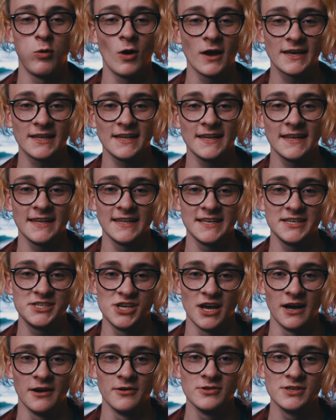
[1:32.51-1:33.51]
quite clearly
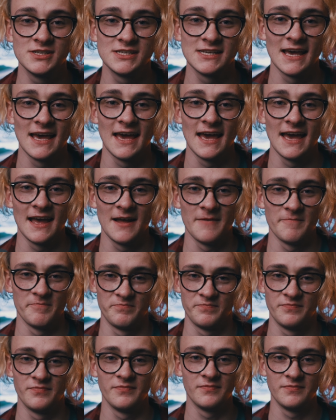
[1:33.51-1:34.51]
shows,
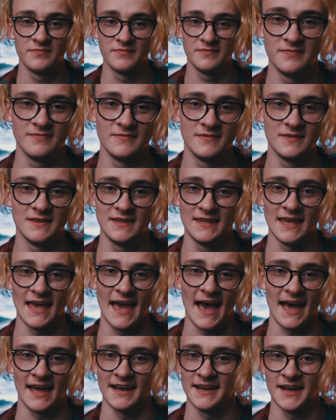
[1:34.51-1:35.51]

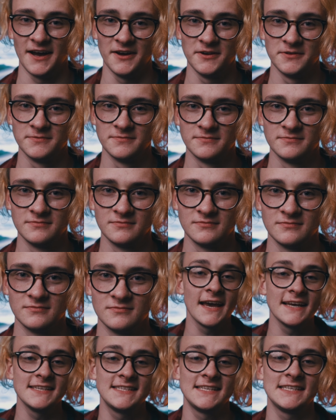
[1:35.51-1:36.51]
yeah, no. With
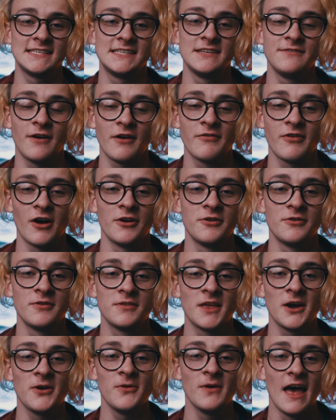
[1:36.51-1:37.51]
the
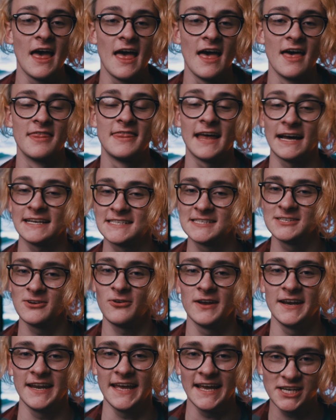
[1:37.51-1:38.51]
A6500 though, that's
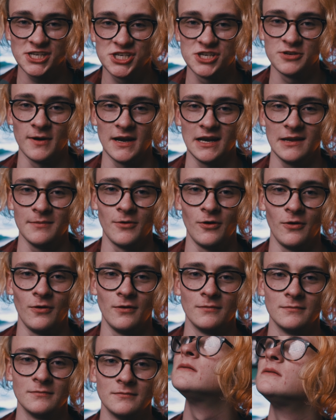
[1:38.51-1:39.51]
not an issue
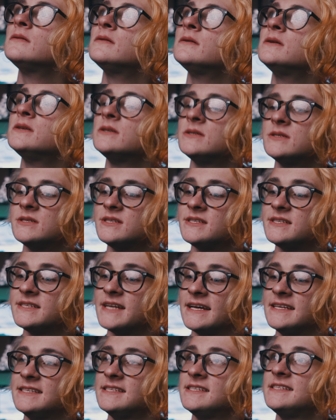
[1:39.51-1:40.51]
anymore.
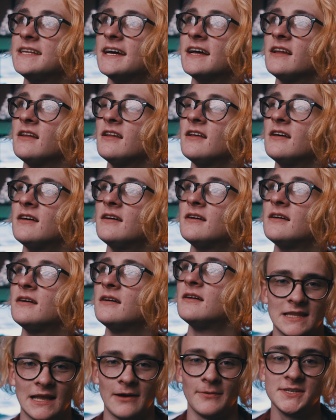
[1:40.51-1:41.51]
Stay still.
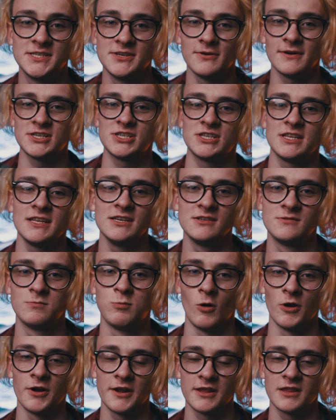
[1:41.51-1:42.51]
Now I do actually use
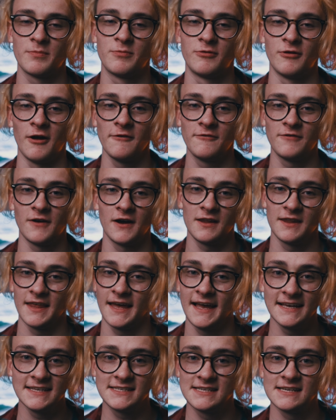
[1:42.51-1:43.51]
one other profile
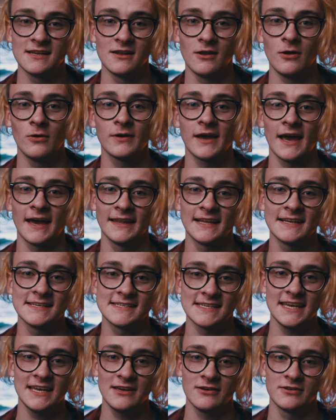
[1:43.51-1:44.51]
that isn't log and
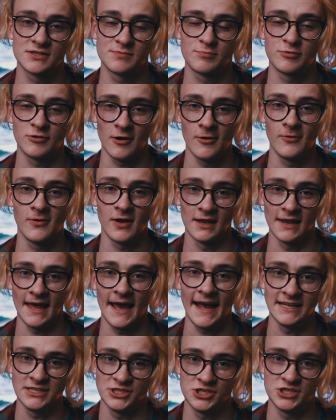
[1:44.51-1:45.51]
that's EOS
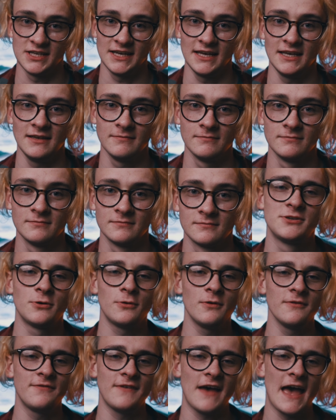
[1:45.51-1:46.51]
ProColor HD. It
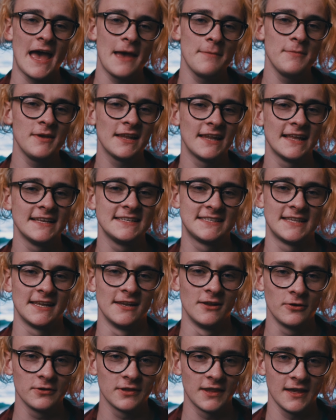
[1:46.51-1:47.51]
sort of emulates the
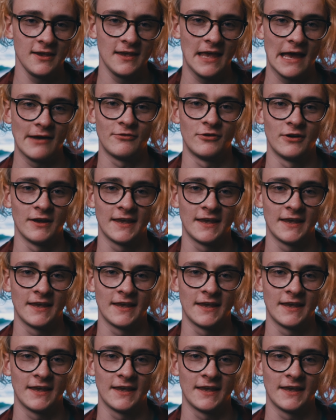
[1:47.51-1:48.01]
look that you get